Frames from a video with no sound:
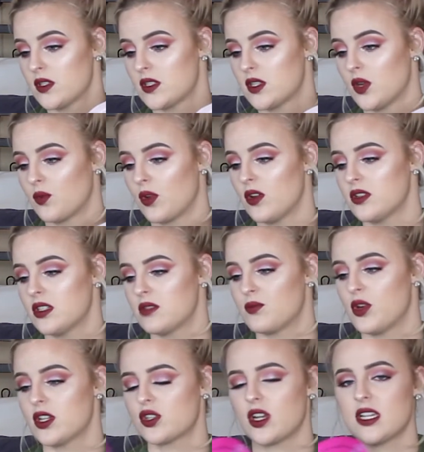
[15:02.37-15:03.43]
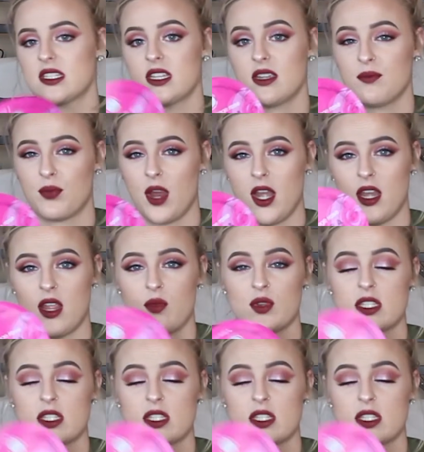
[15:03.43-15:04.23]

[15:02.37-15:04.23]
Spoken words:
So Rose is moisturizing and brightening,